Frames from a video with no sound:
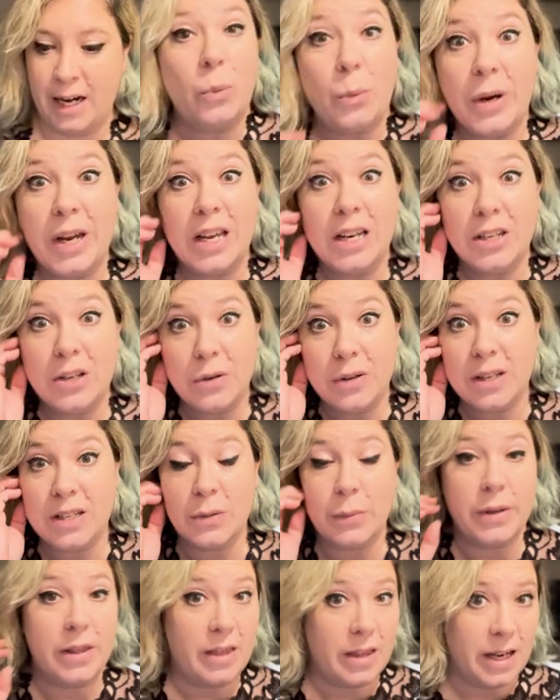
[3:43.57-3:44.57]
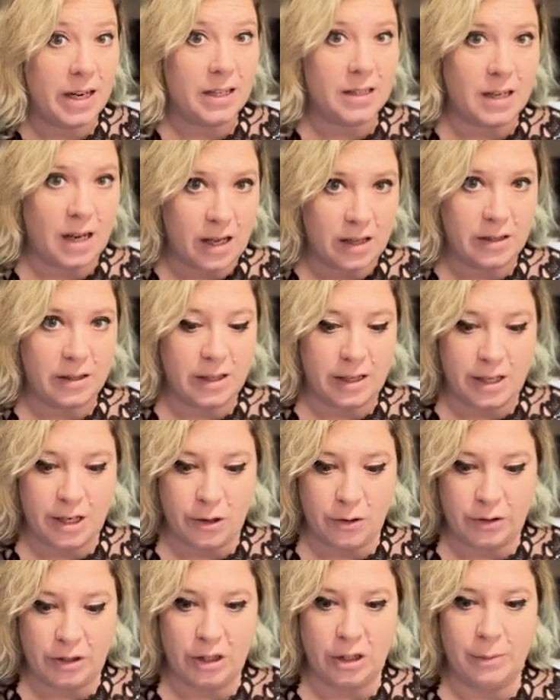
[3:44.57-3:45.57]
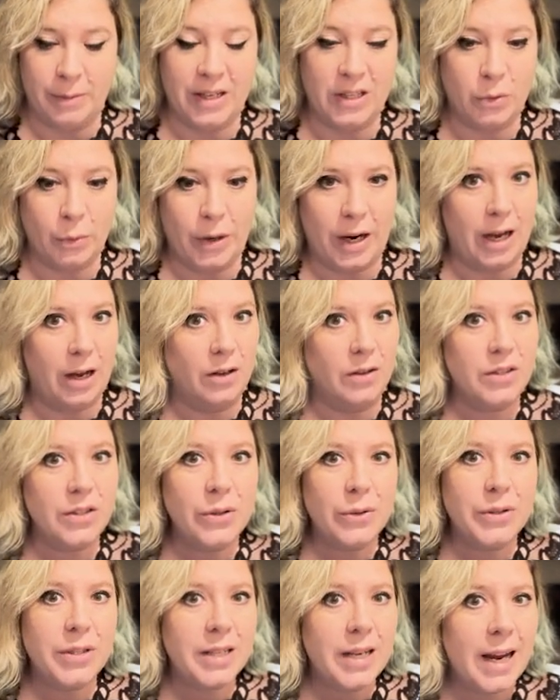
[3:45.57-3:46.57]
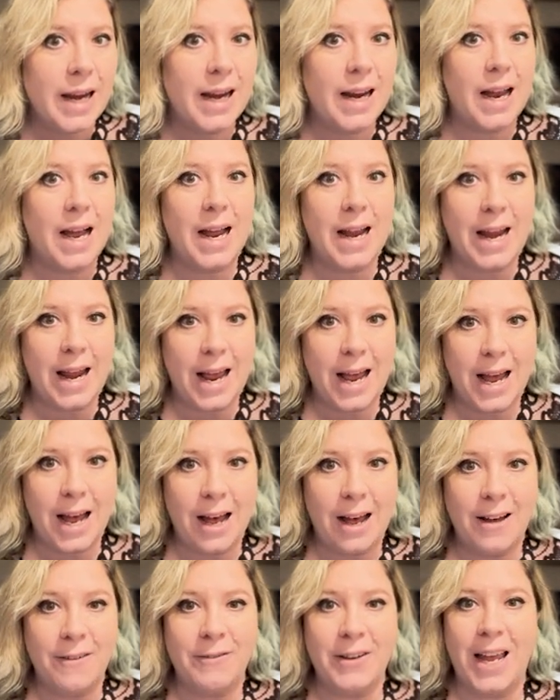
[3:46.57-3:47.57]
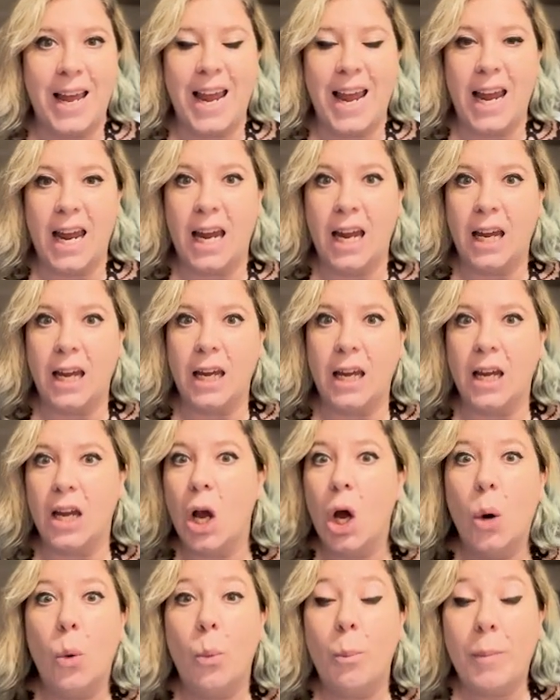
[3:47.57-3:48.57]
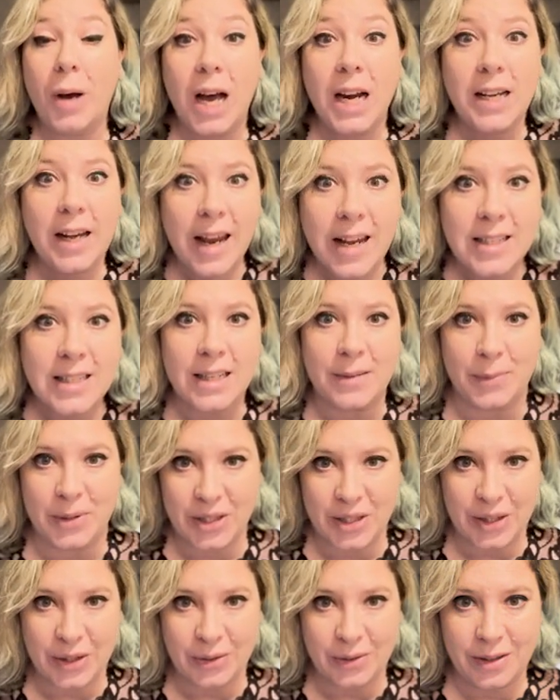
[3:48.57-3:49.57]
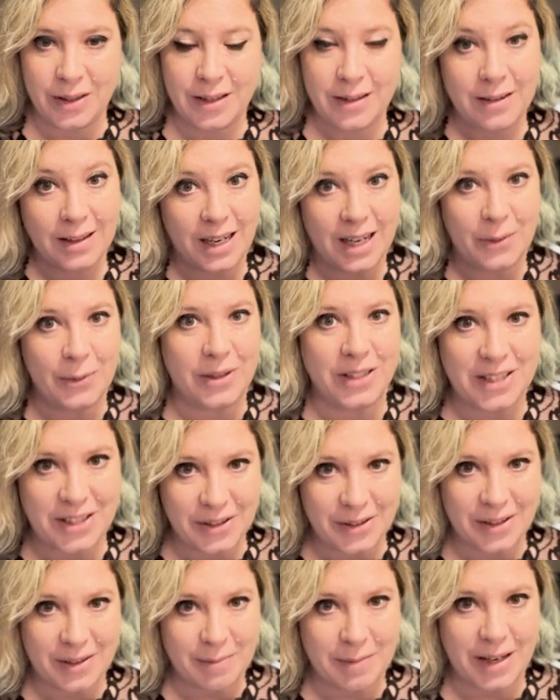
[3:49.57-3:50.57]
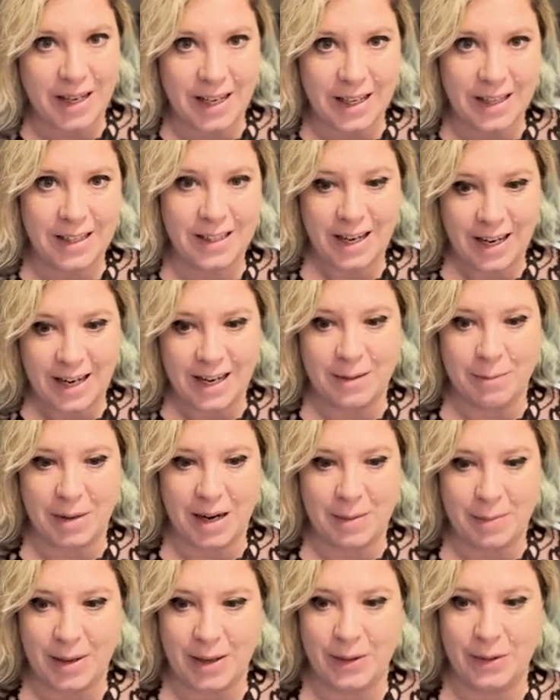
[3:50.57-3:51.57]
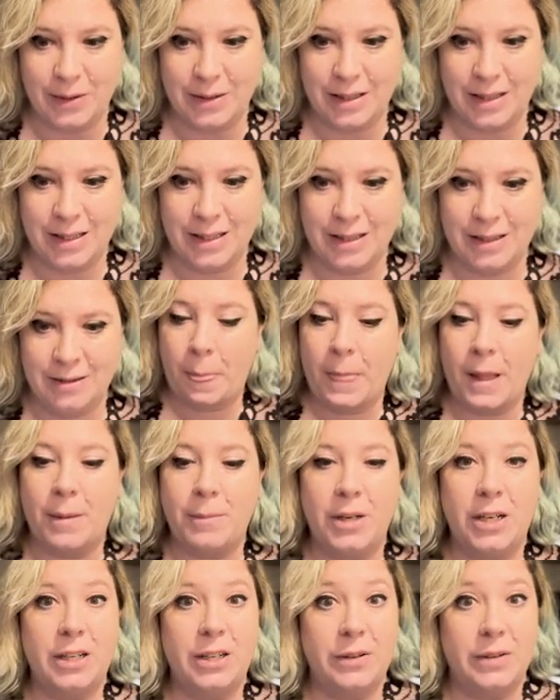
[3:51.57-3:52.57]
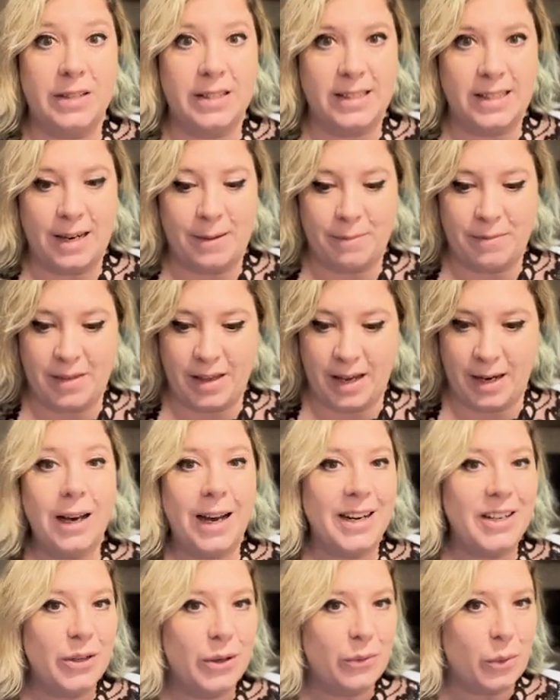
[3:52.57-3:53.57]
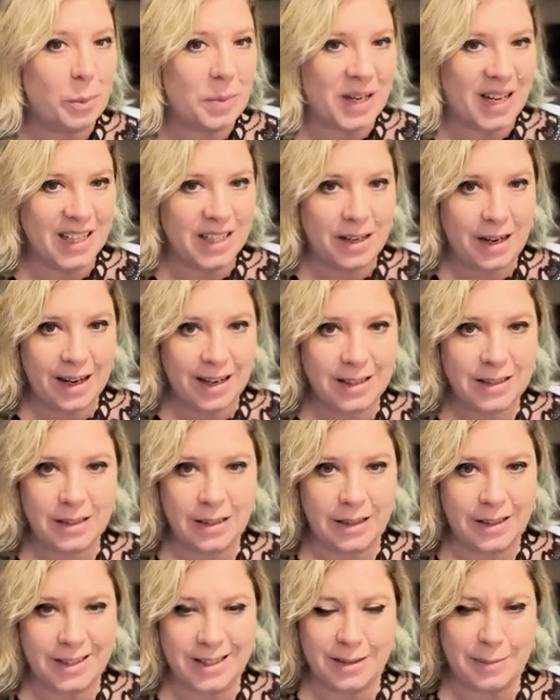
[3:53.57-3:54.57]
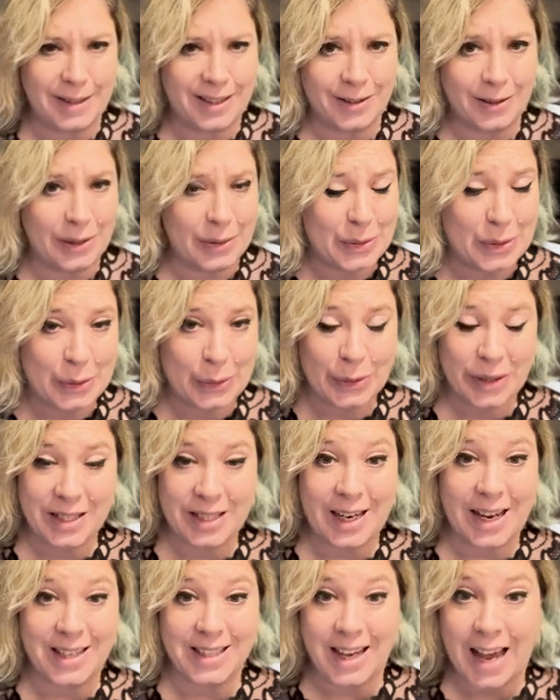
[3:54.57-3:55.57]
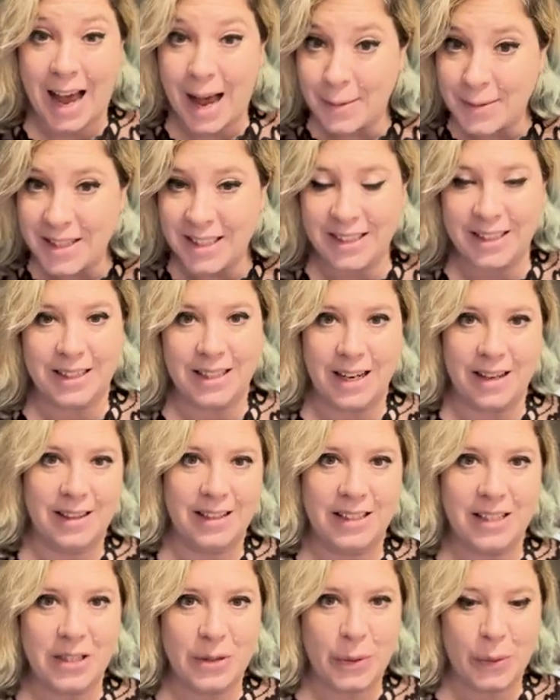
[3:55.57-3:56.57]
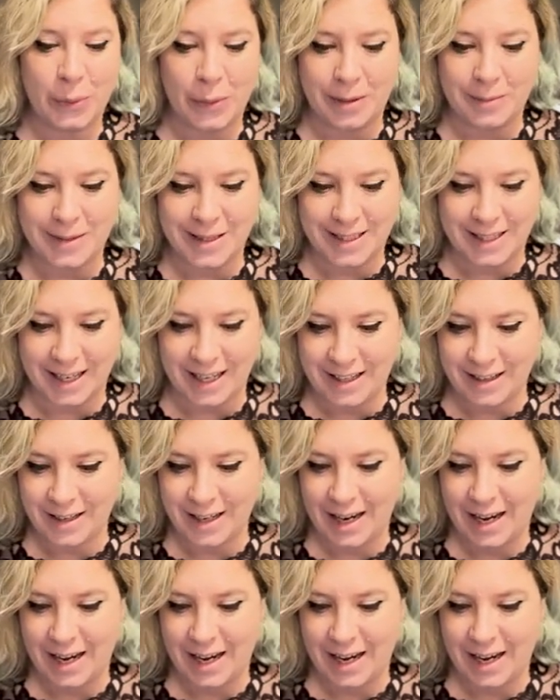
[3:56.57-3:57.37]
We can do this with things other than YouTube as well. So say I have a podcast episode that I want to embed in my post. I'm going to do the same thing. I do have a podcast. It's about ghost stories. It has absolutely nothing to do with web design.